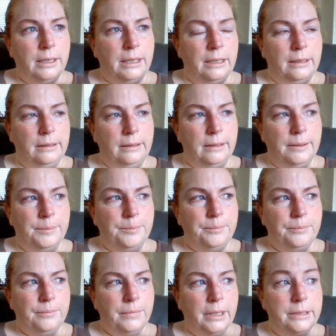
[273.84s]

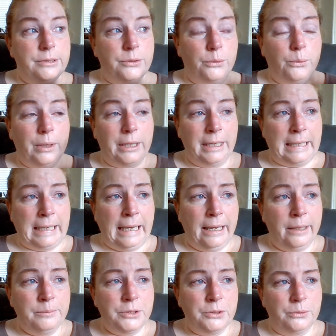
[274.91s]
And so when I
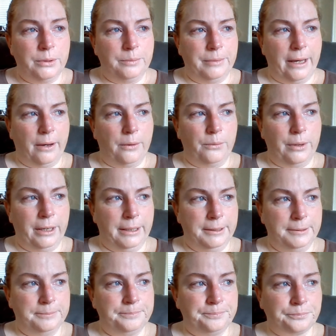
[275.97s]
came to him that
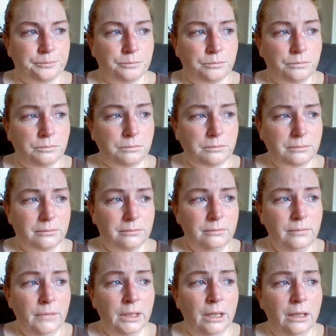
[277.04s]
way,
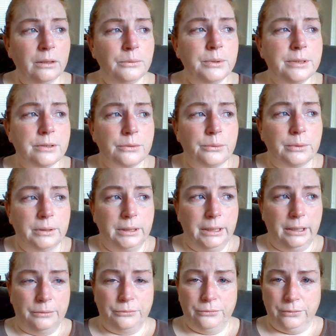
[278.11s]
it was a
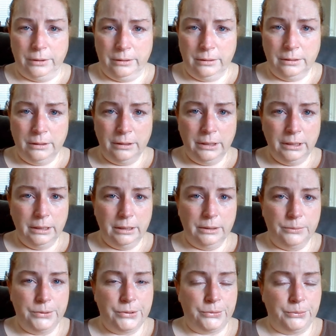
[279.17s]
relief.
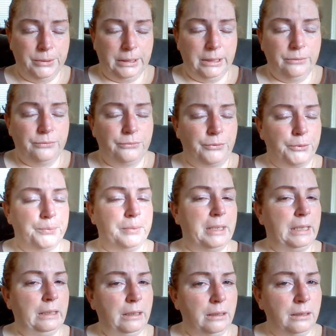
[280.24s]
It was a relief for
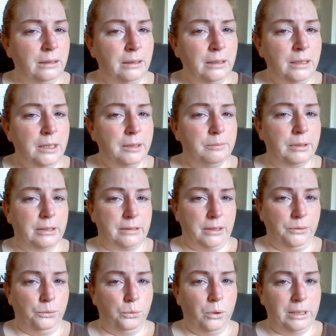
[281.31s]
me because
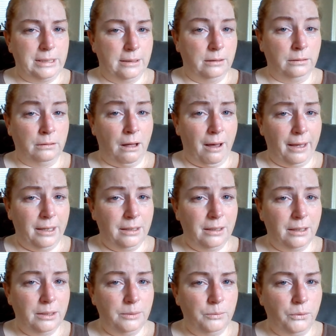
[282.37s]
I wasn't
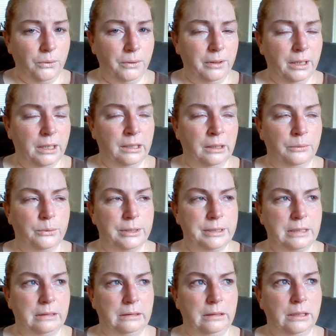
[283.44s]
lying anymore, and I
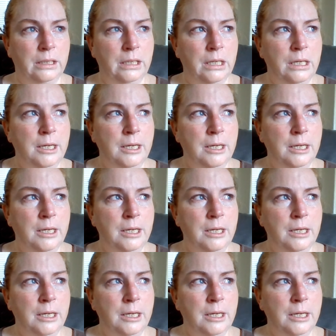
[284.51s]
wasn't